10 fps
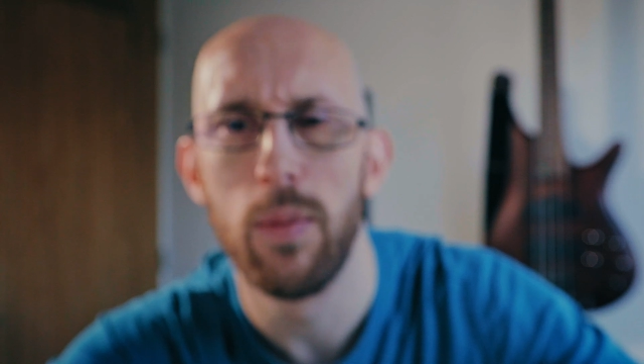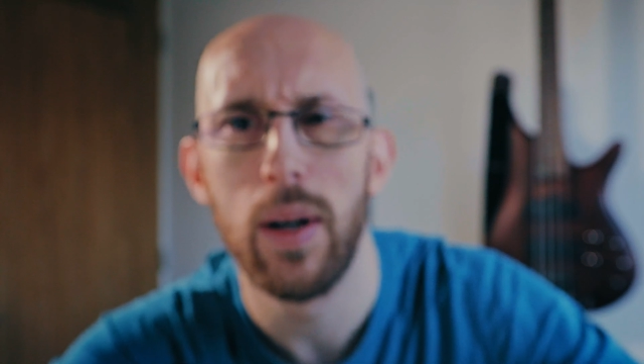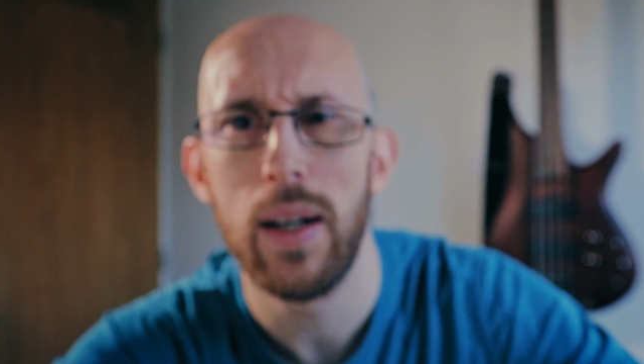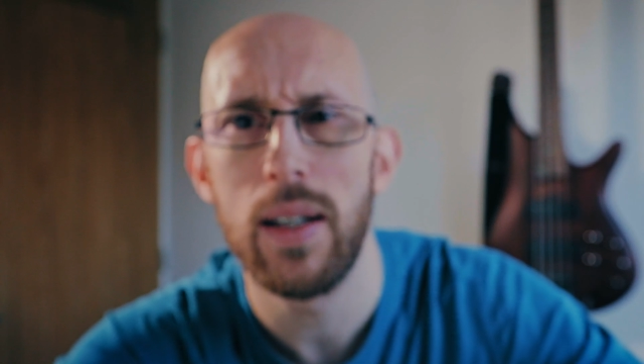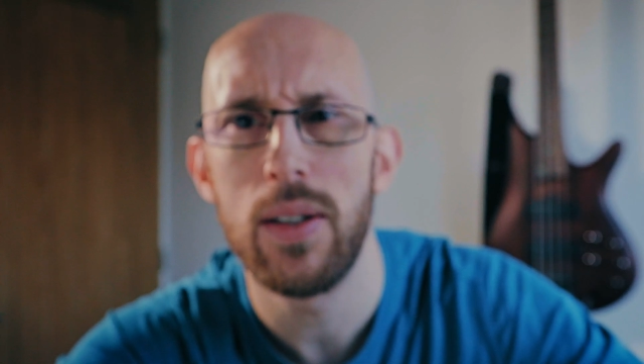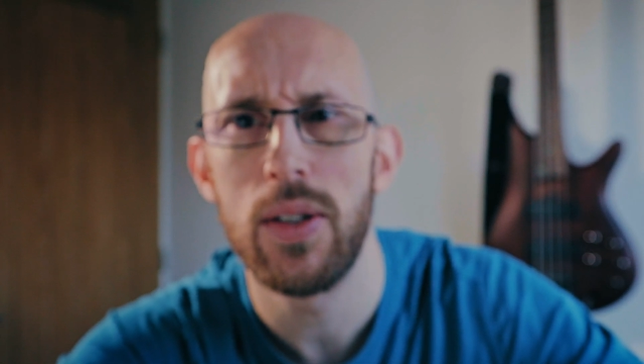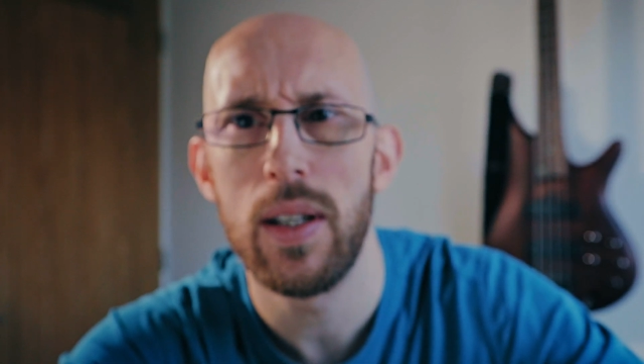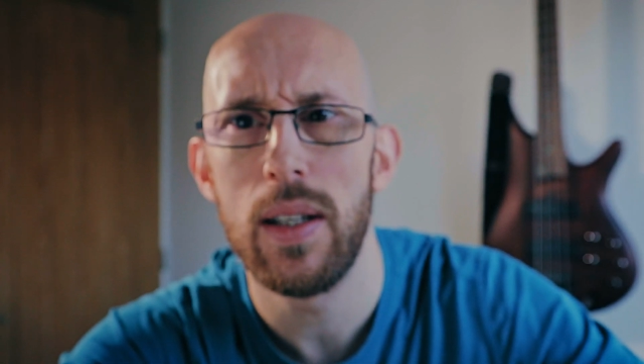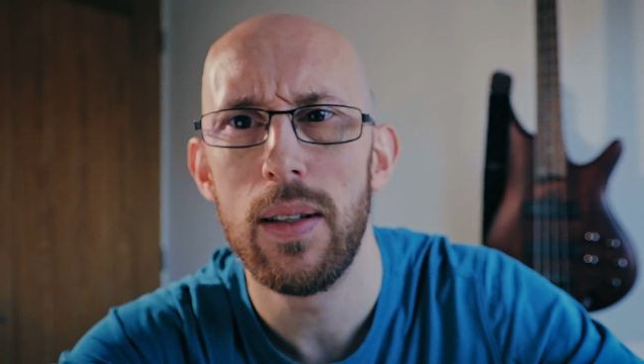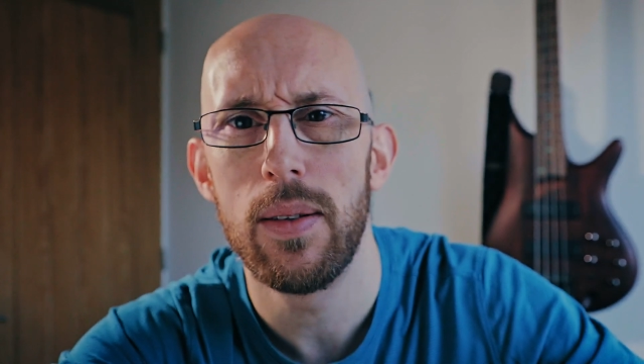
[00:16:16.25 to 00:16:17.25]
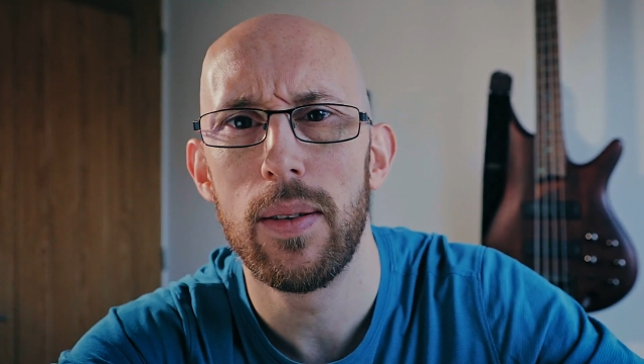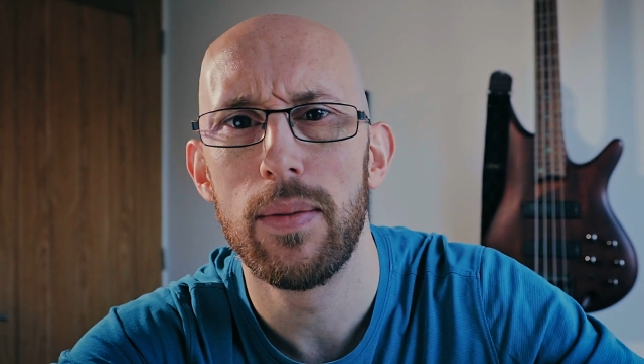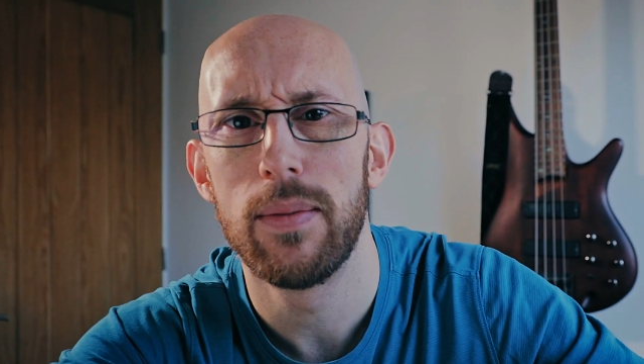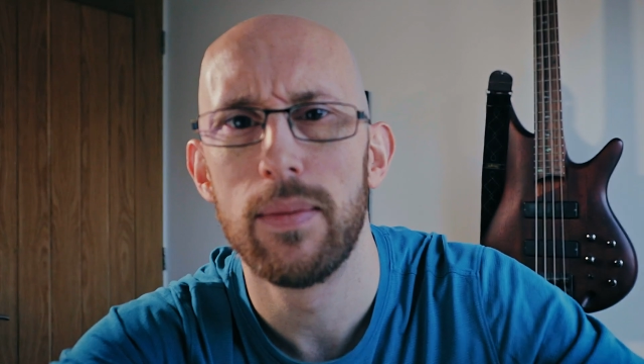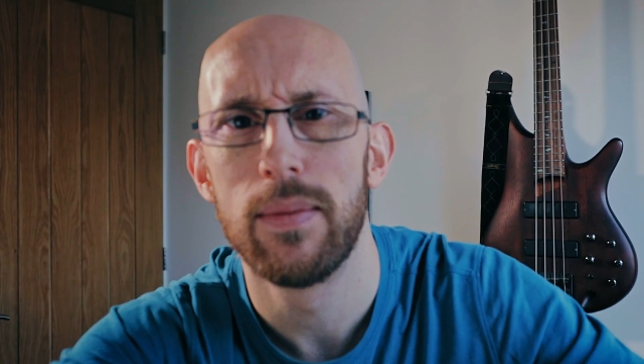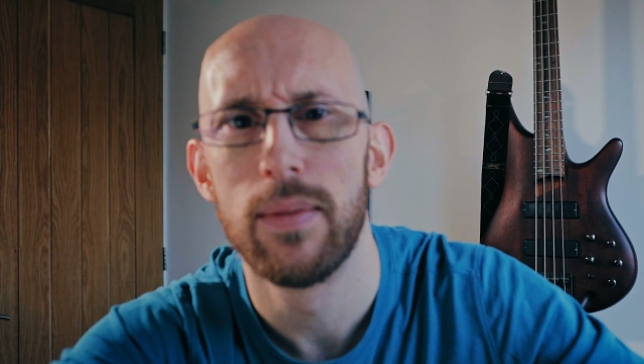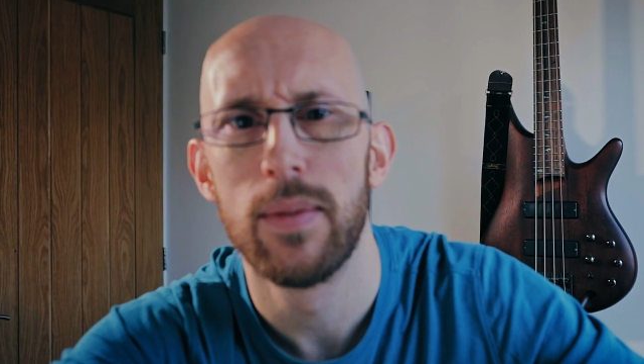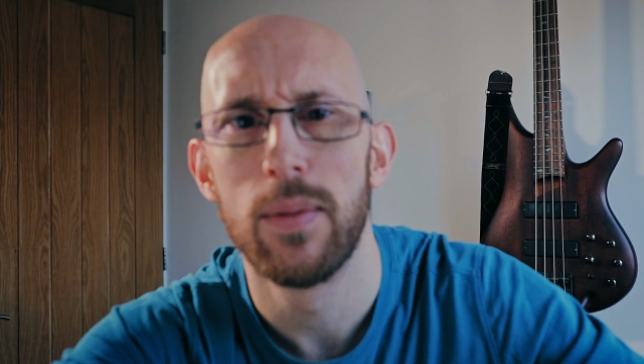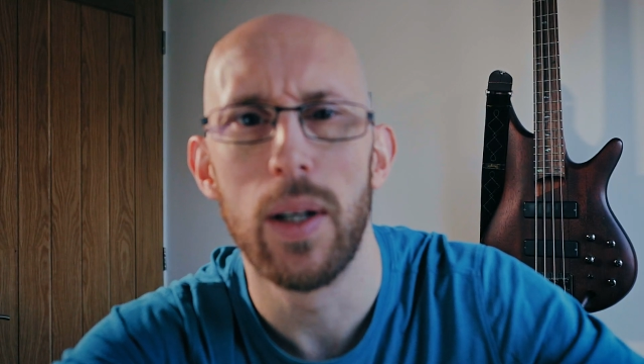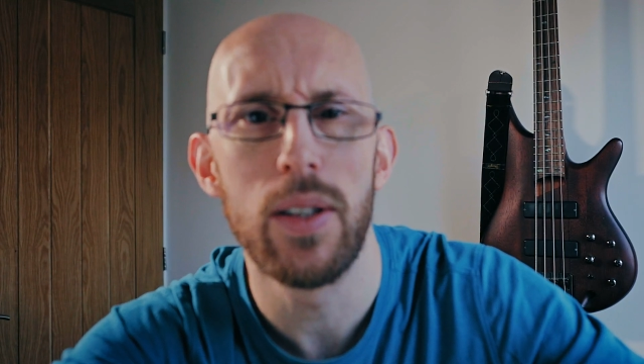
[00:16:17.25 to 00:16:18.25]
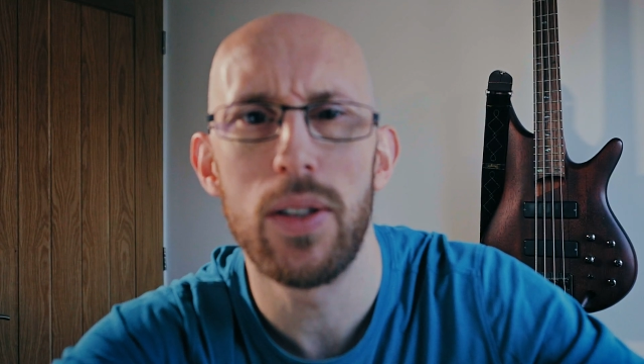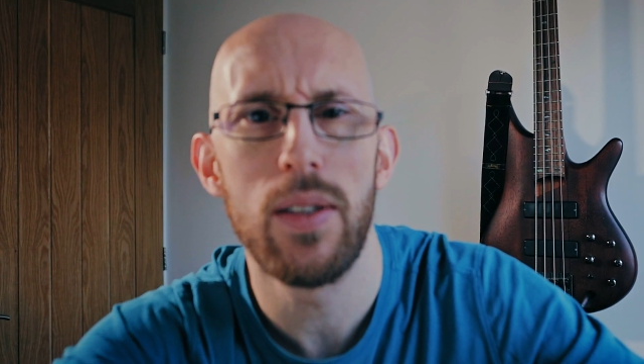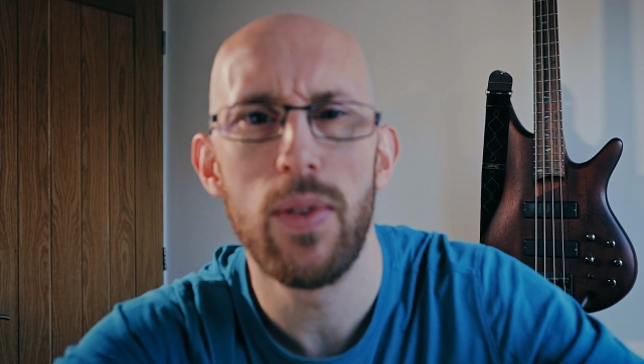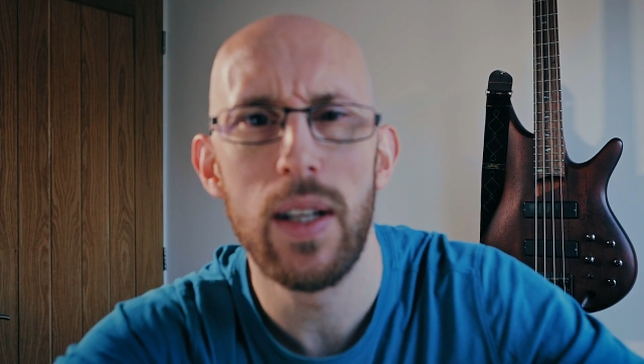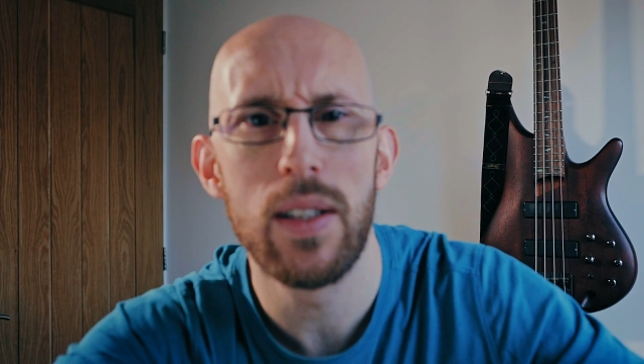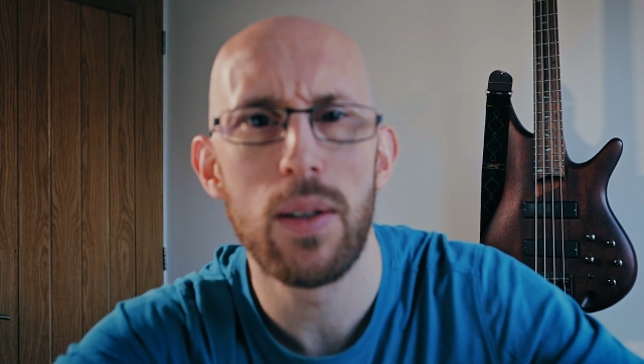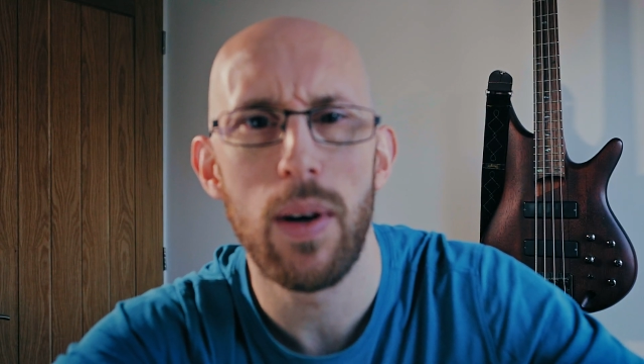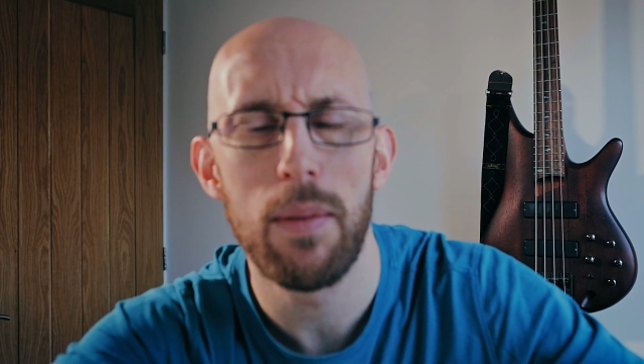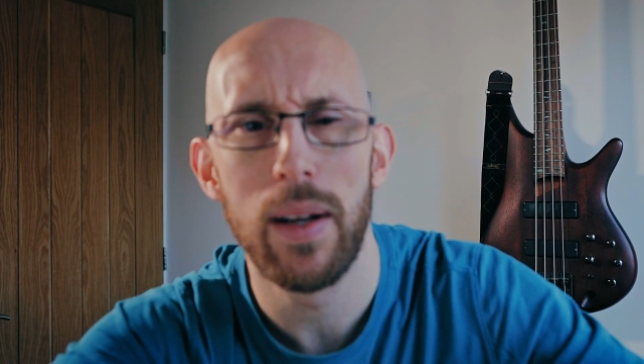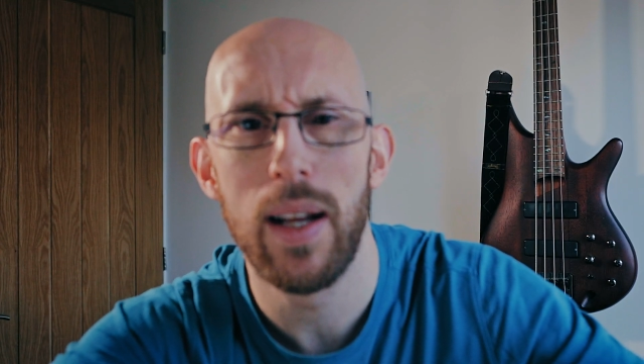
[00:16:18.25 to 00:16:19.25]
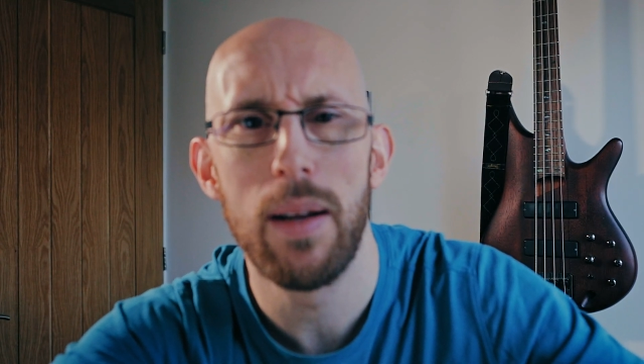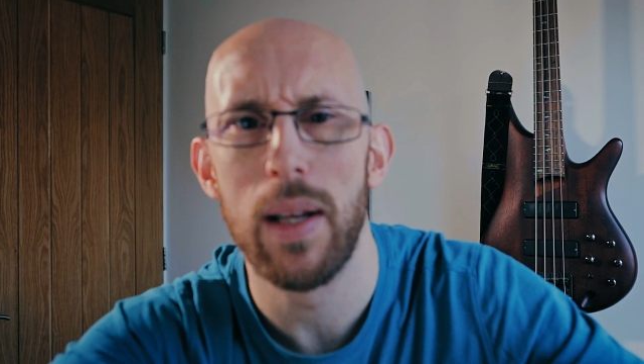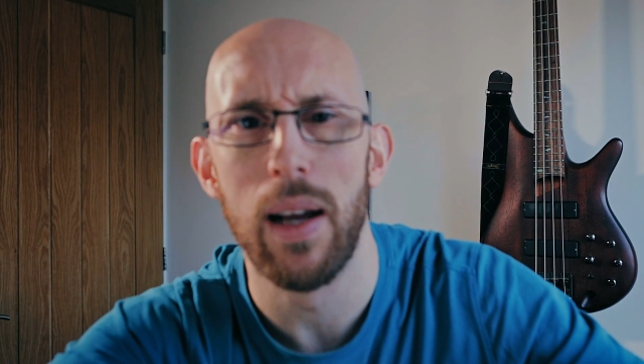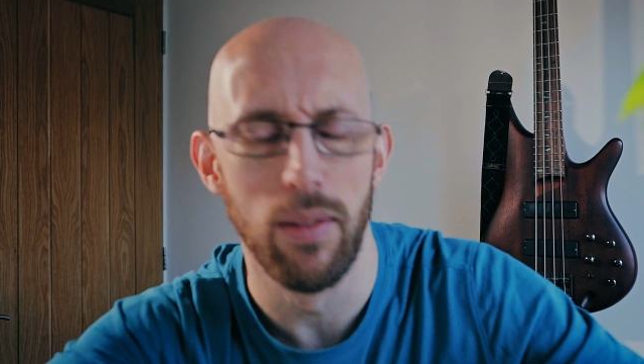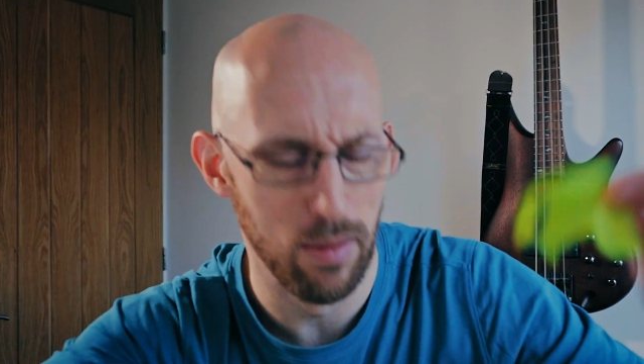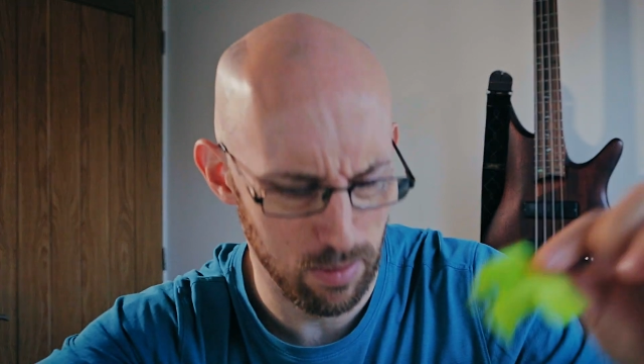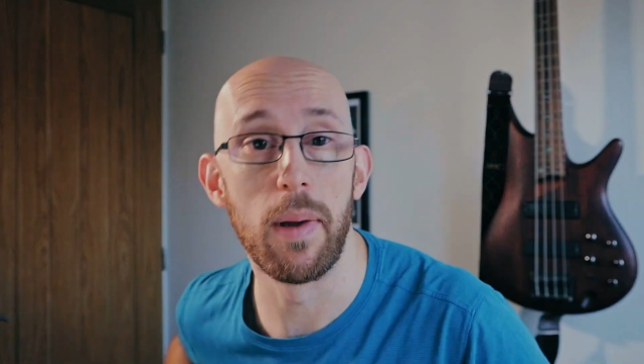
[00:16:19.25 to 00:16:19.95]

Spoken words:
Why does she need to write my name down?